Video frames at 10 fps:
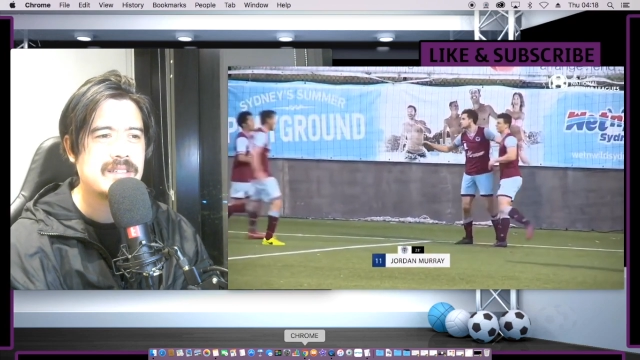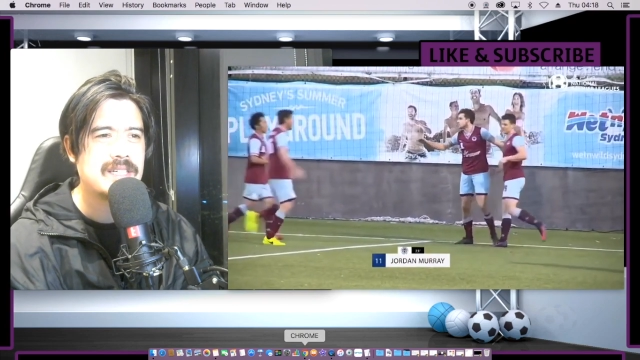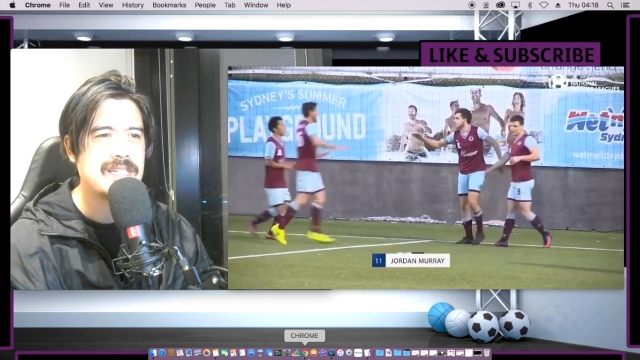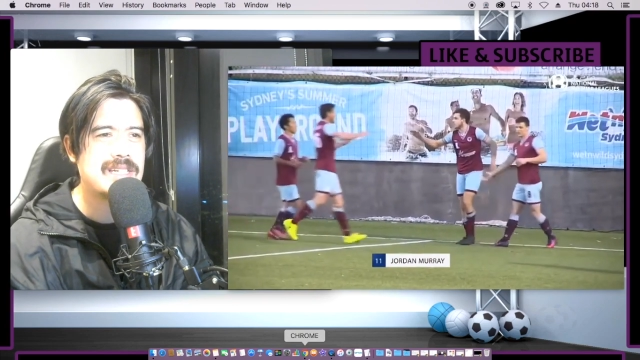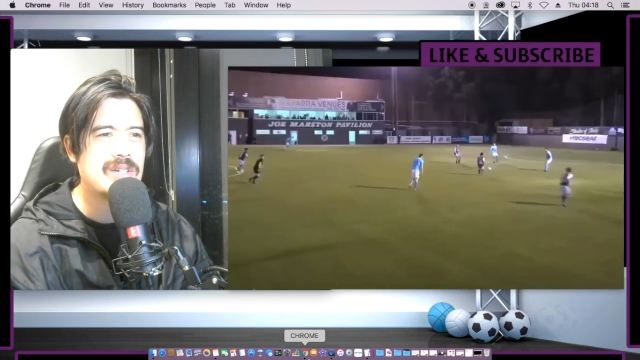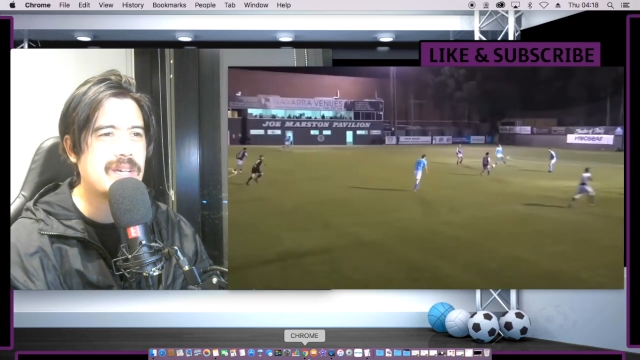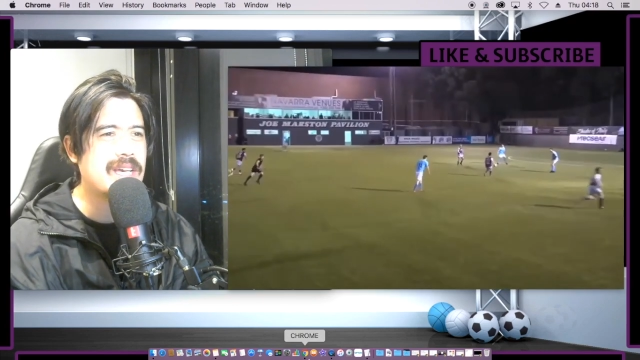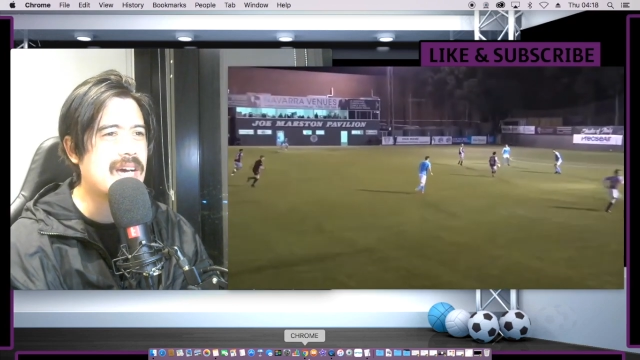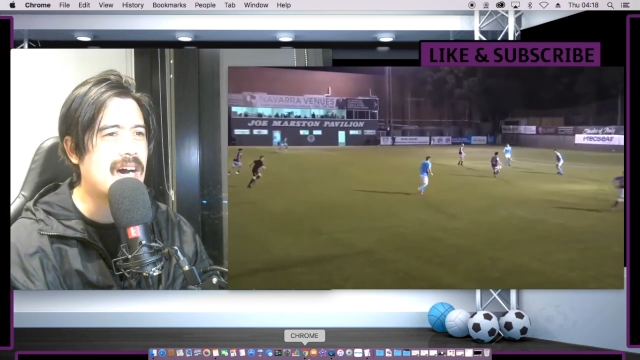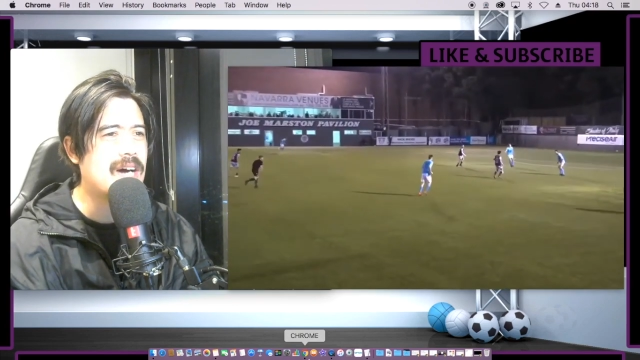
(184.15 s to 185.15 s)
He's
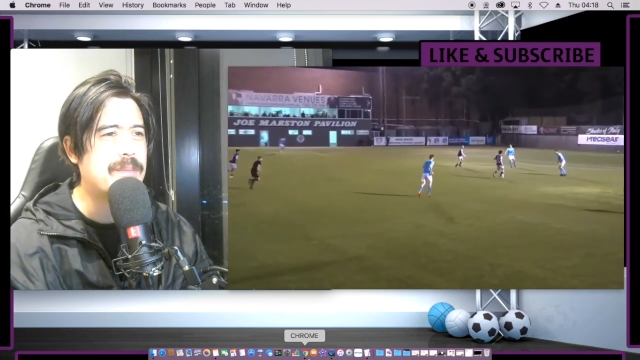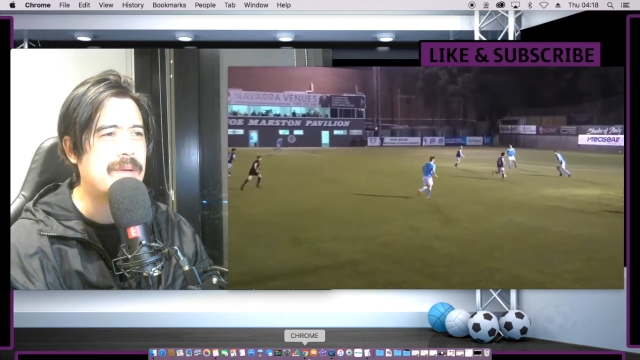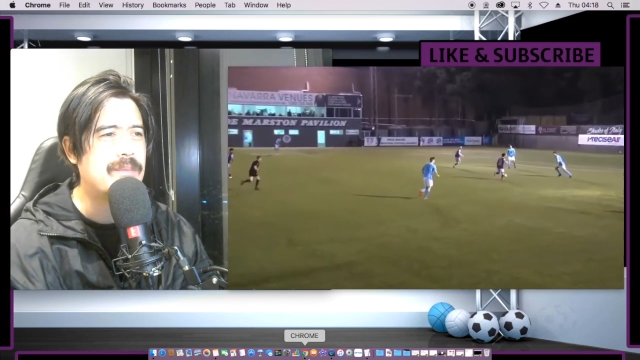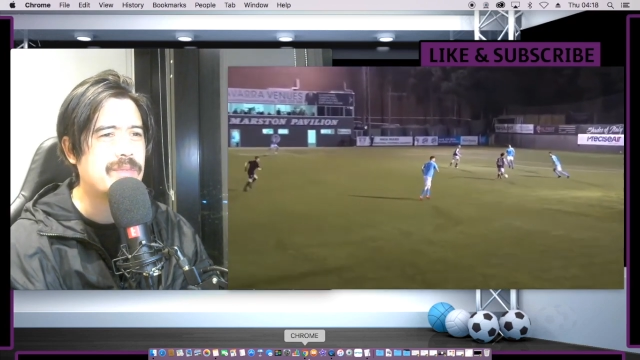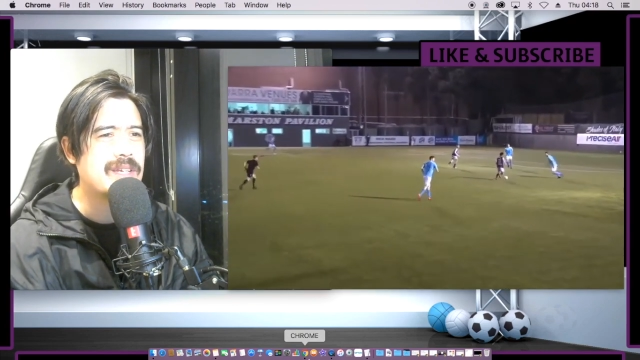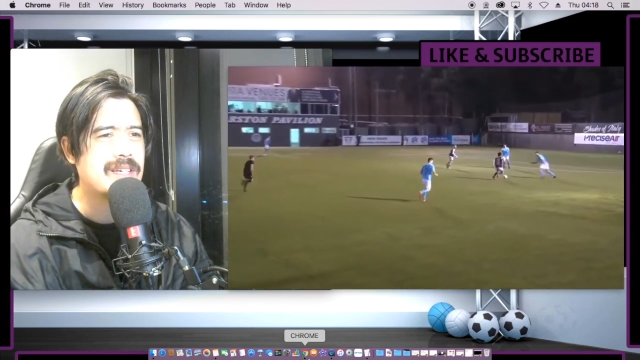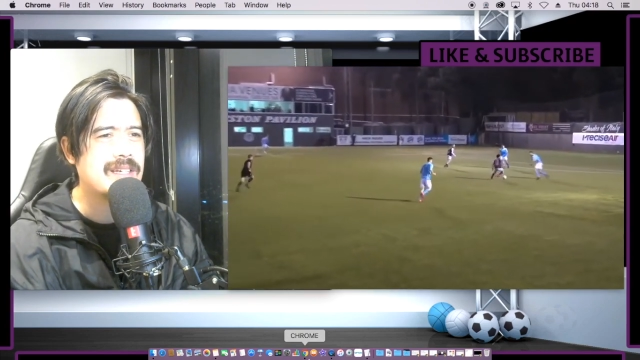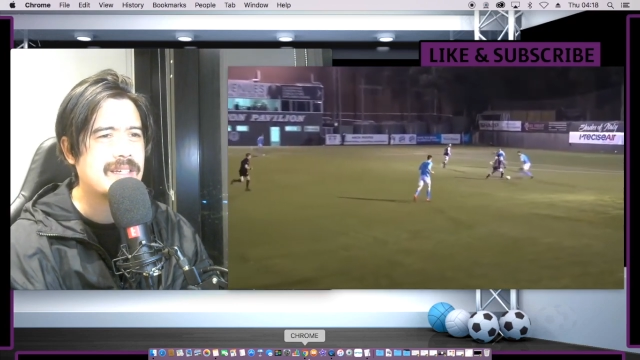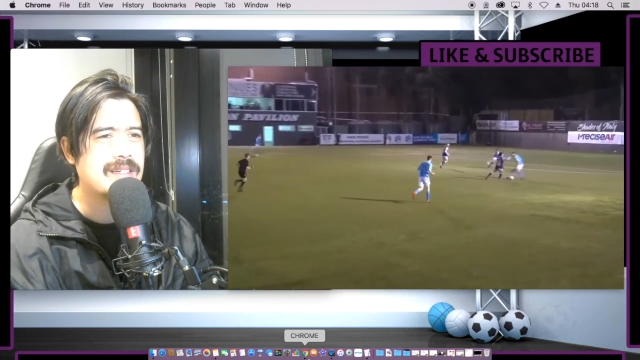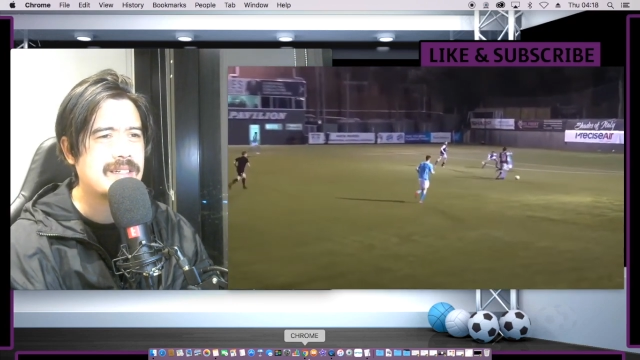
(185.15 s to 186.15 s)
looking up.
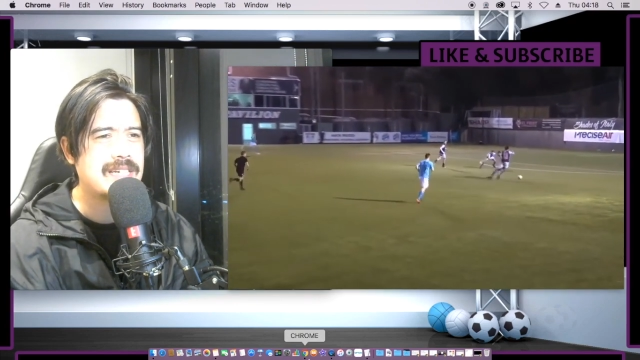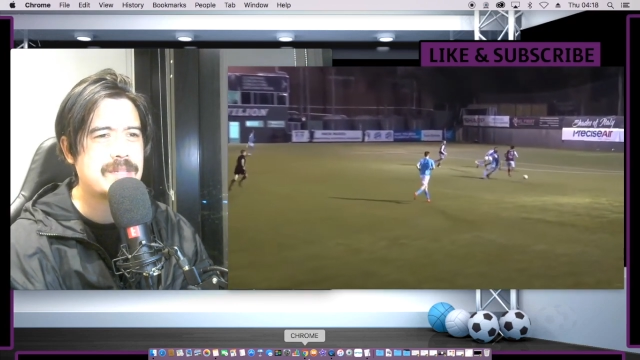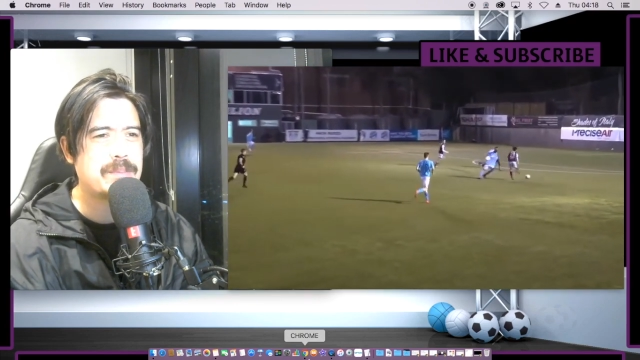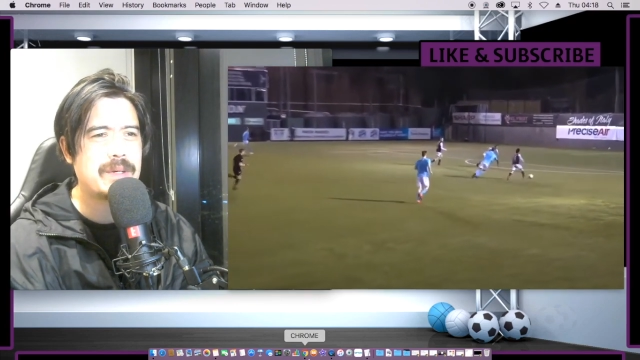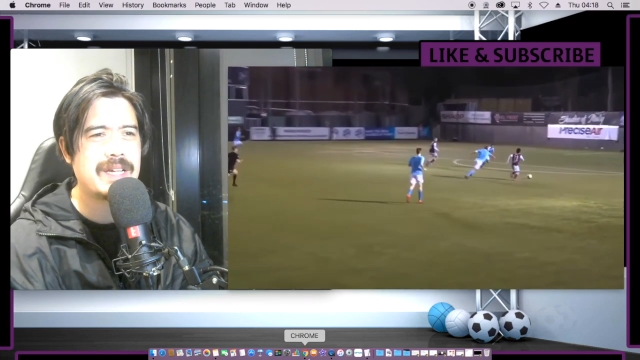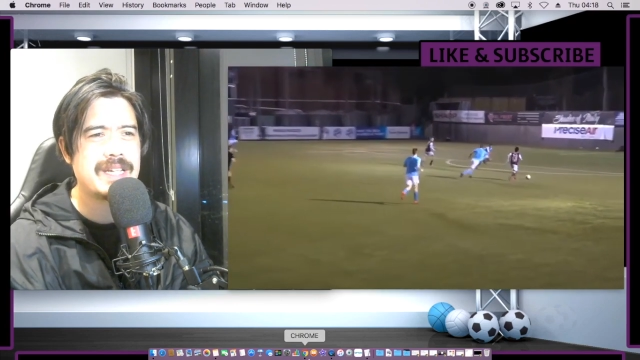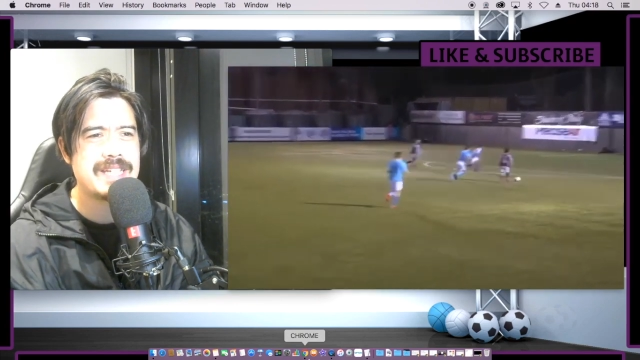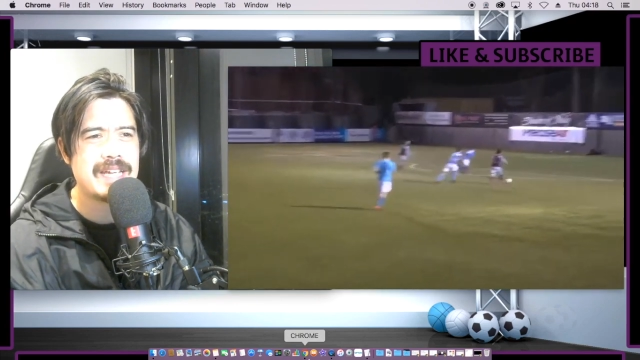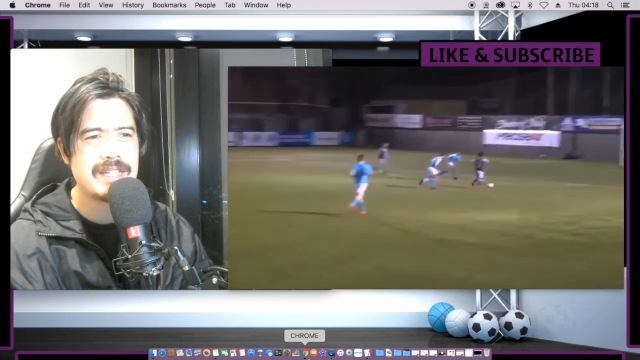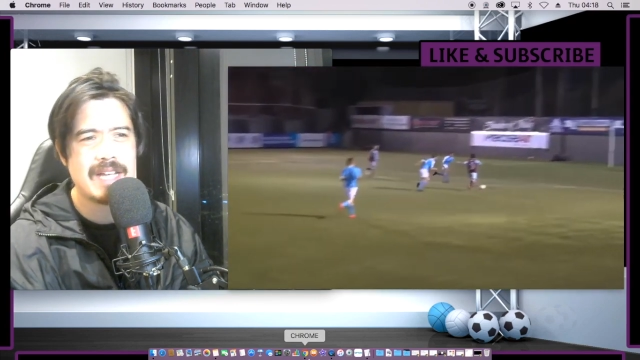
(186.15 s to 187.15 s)
He's putting his
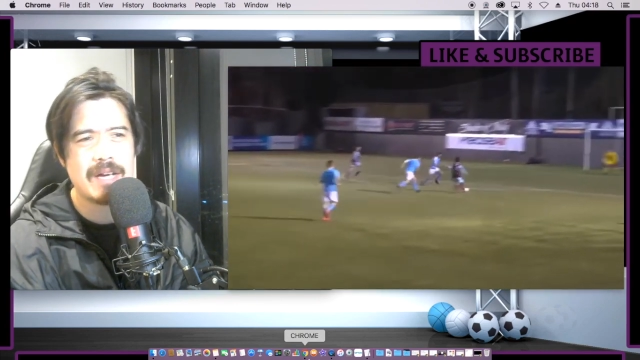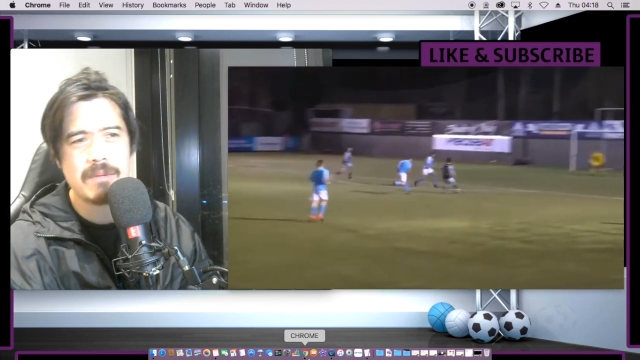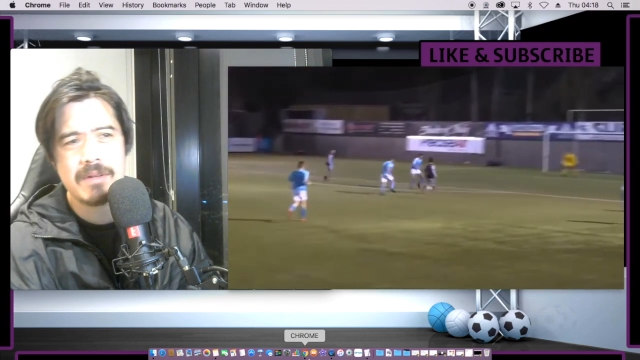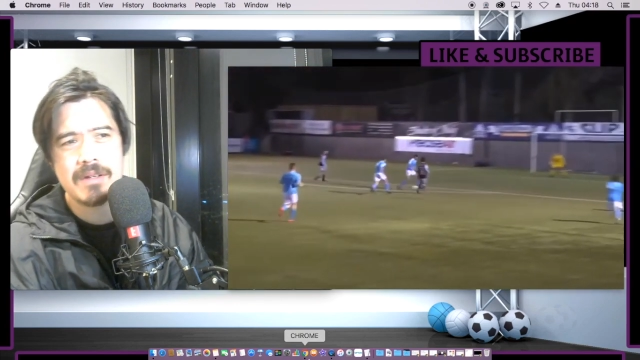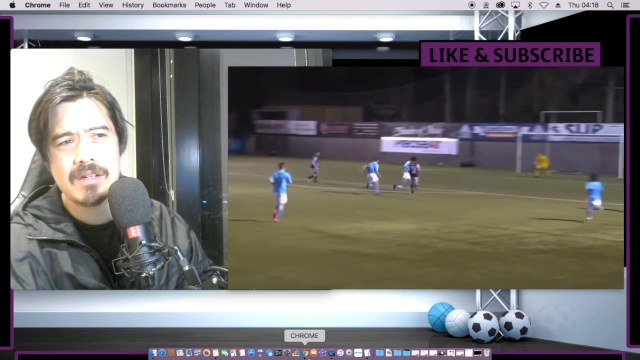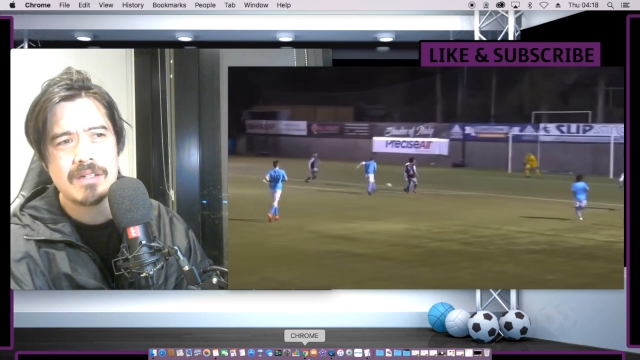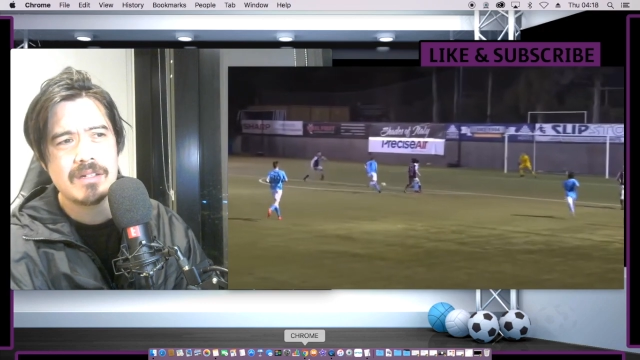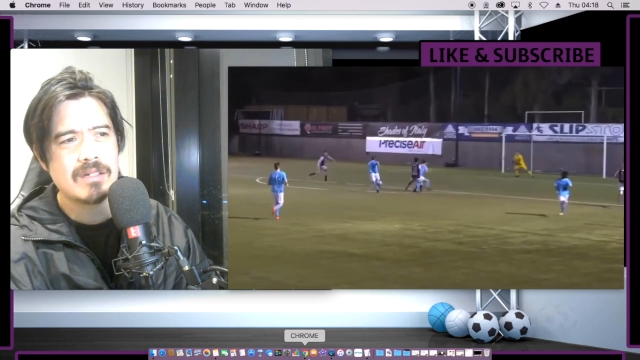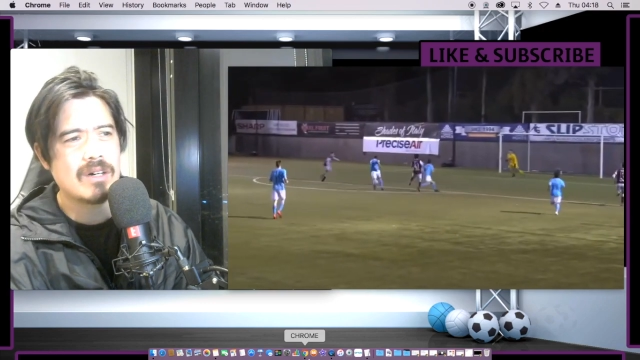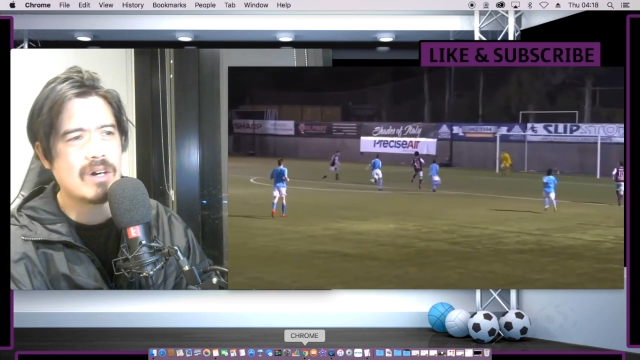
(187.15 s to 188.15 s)
head up.
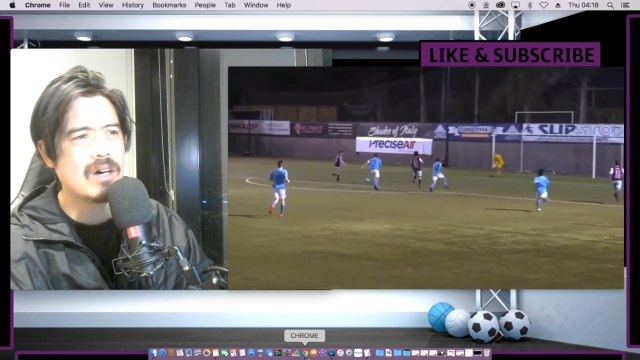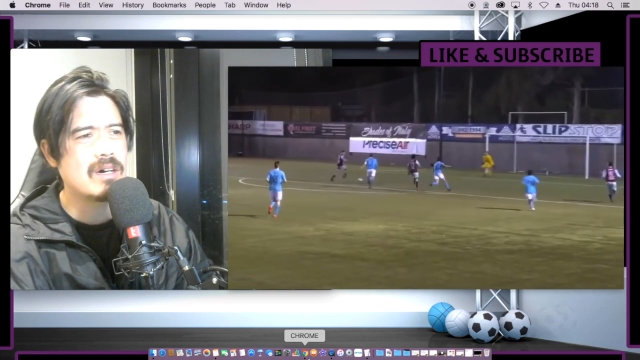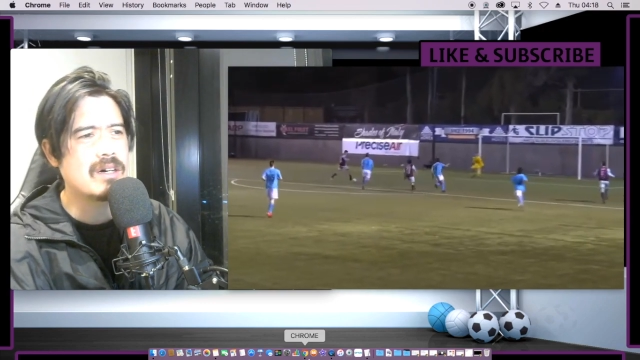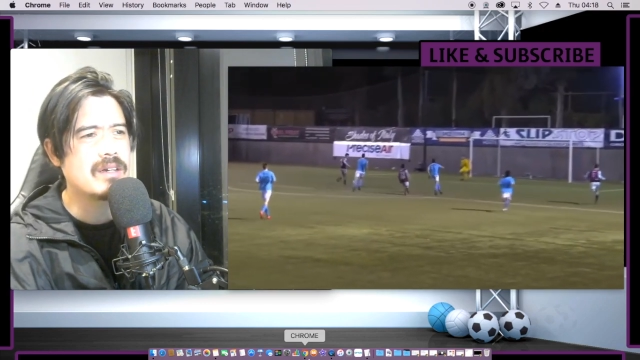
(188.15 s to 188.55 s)
Oh,